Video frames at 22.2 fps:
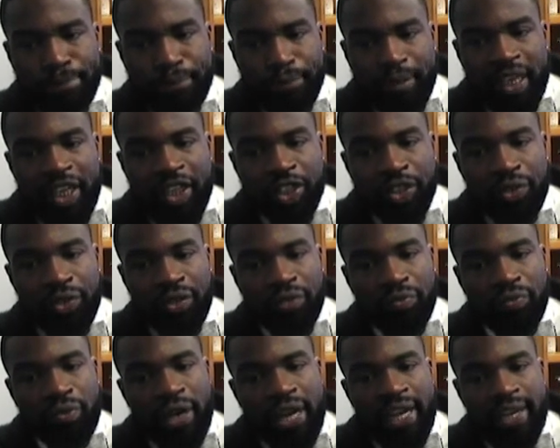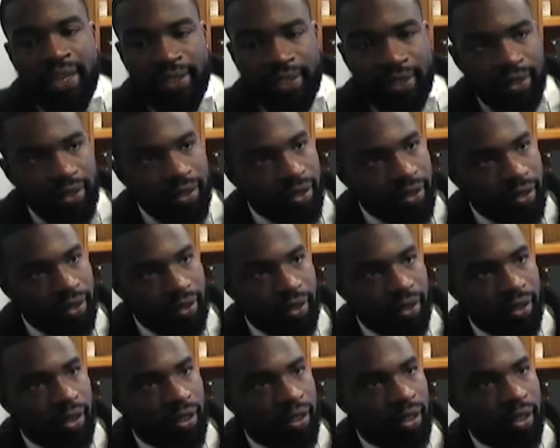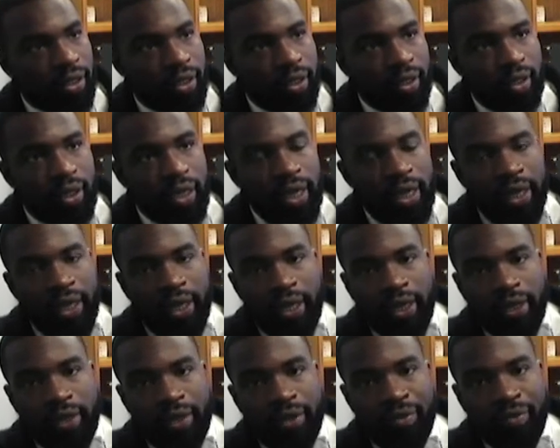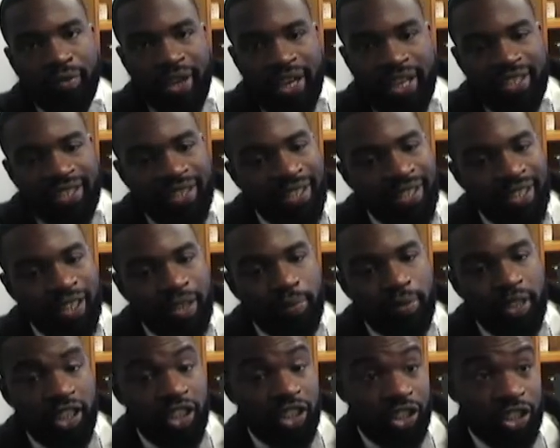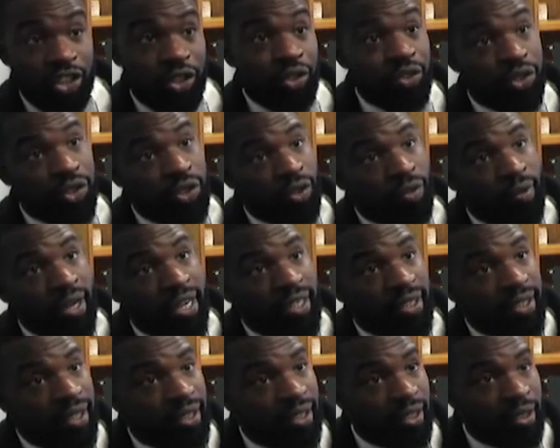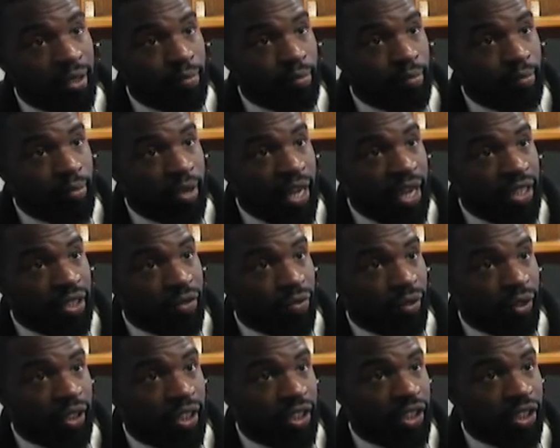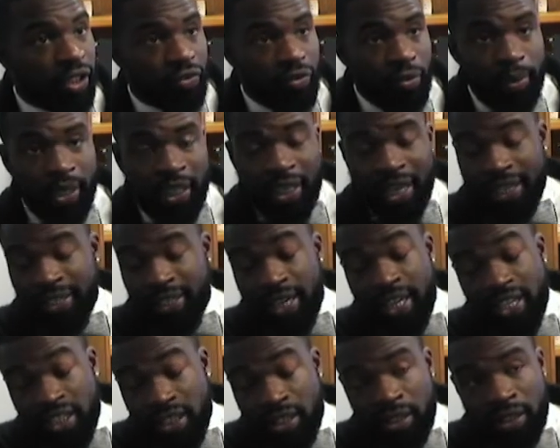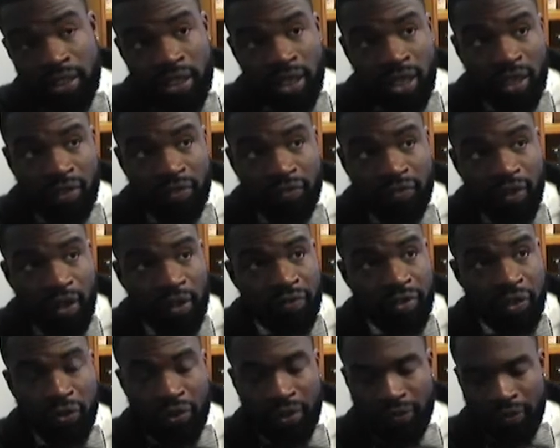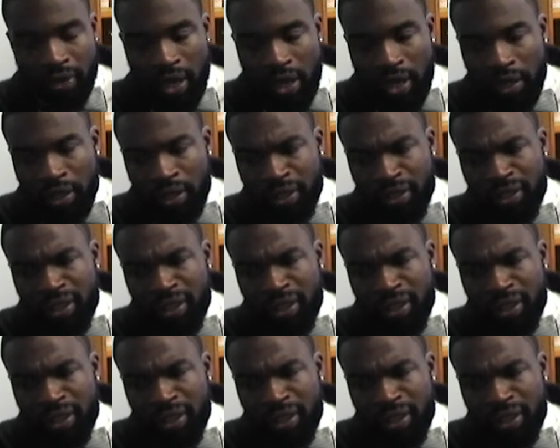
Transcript: issues of race and racism and institutional racism as it relates to criminalization of youth of color,